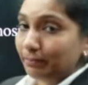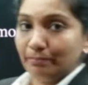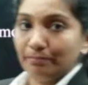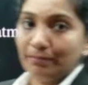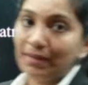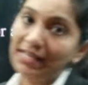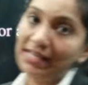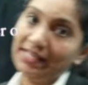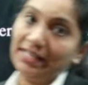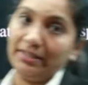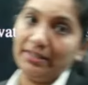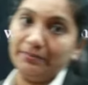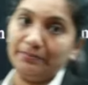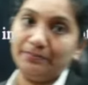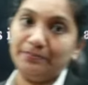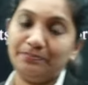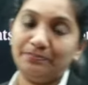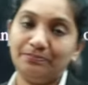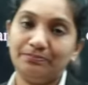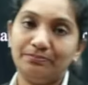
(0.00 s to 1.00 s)
million,
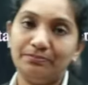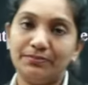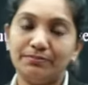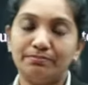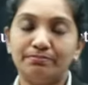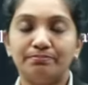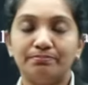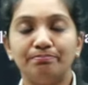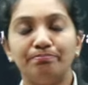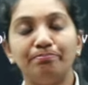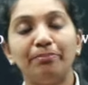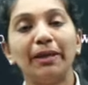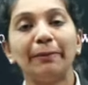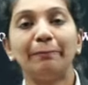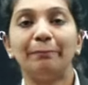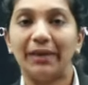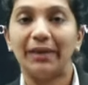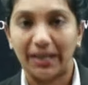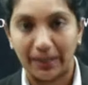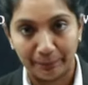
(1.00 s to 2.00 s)

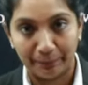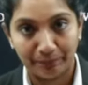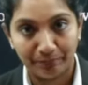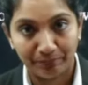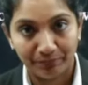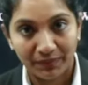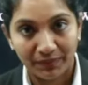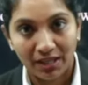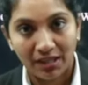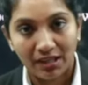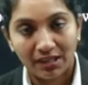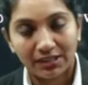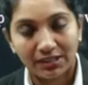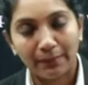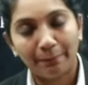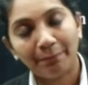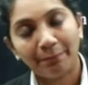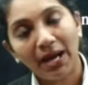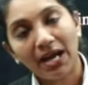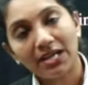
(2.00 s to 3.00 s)
ppm.
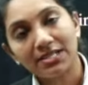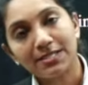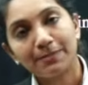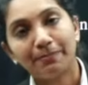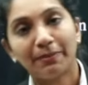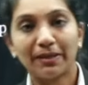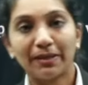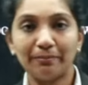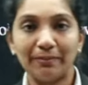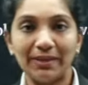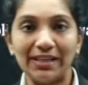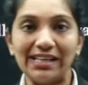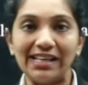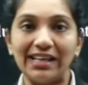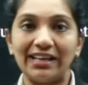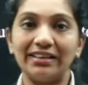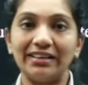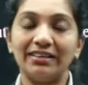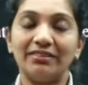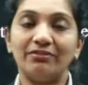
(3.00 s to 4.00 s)
The parts per
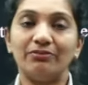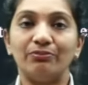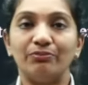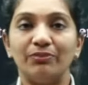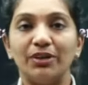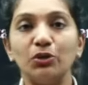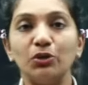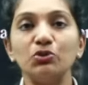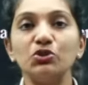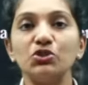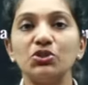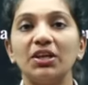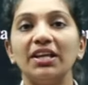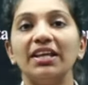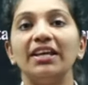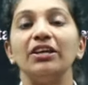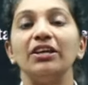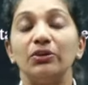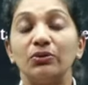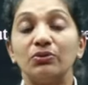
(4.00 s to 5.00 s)
million, we
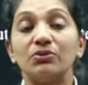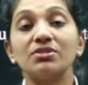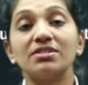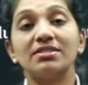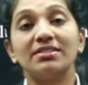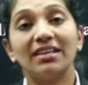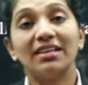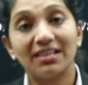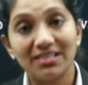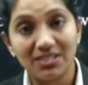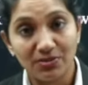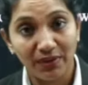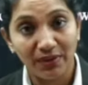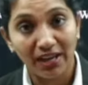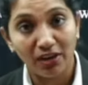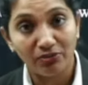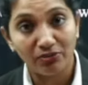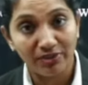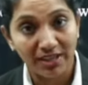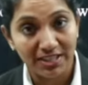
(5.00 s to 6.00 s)
usually use this way
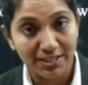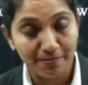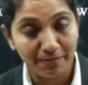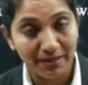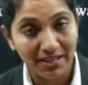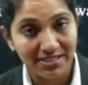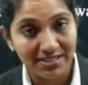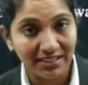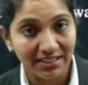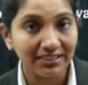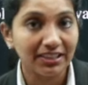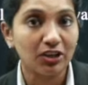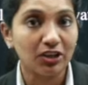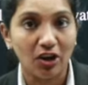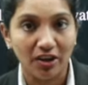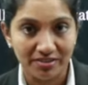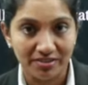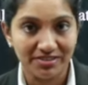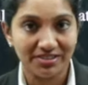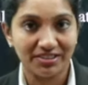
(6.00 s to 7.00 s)
of expressing the
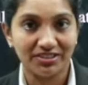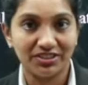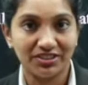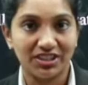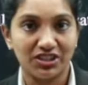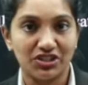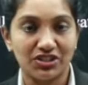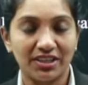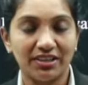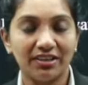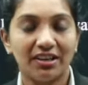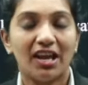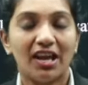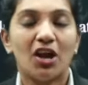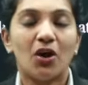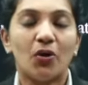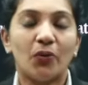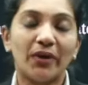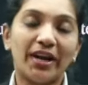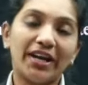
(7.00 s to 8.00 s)
concentration
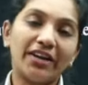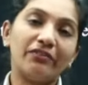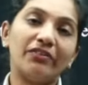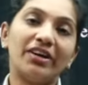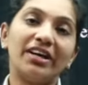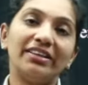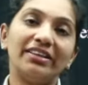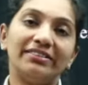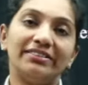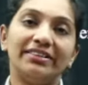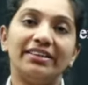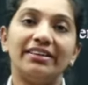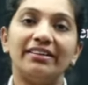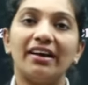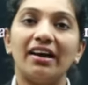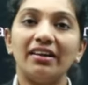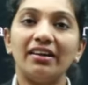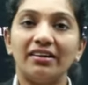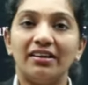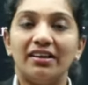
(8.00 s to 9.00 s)
whenever there
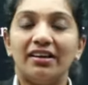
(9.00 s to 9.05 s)
are